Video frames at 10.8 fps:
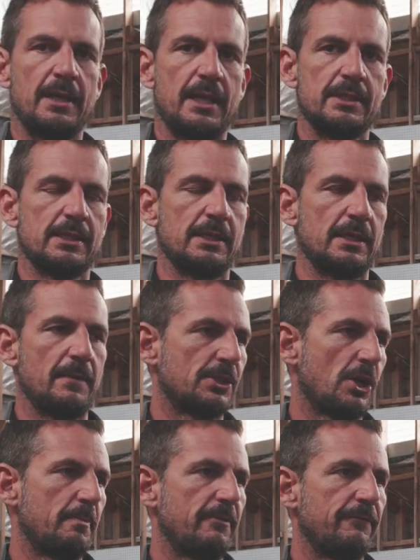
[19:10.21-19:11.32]
It's a
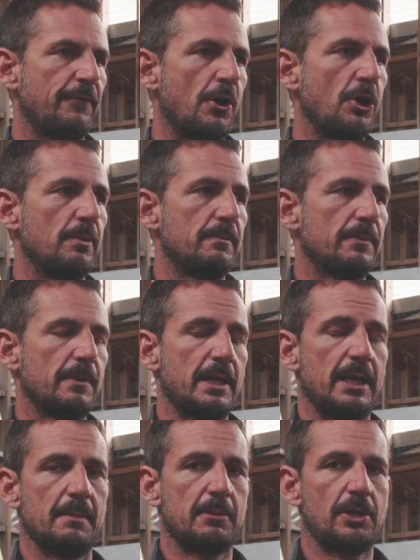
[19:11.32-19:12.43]
type of foam,
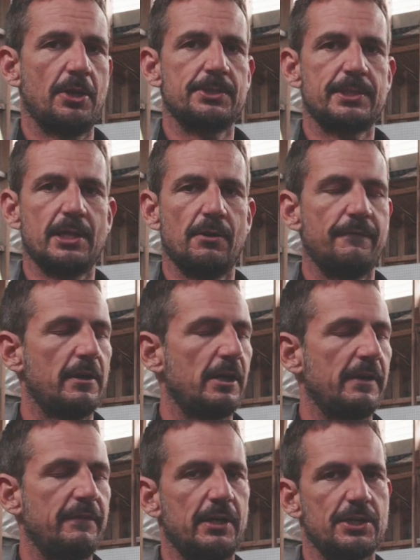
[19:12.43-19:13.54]
closed cell,
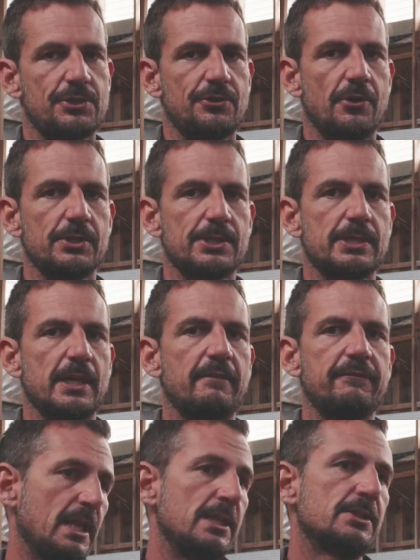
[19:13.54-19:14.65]
very strong
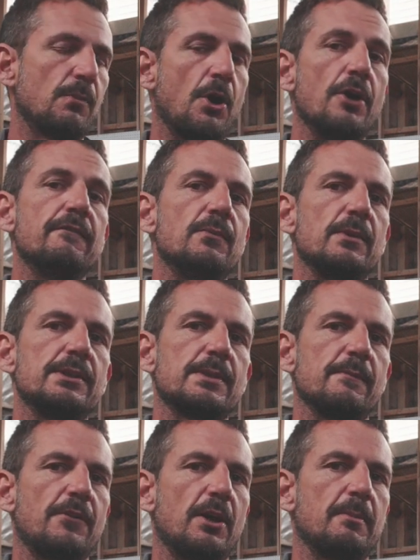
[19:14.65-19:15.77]
stuff, interwoven with
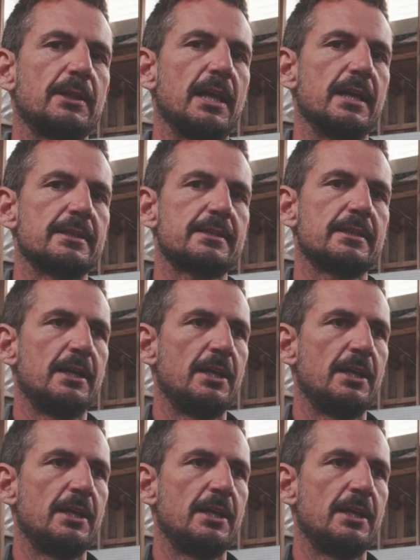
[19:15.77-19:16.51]
some fiberglass.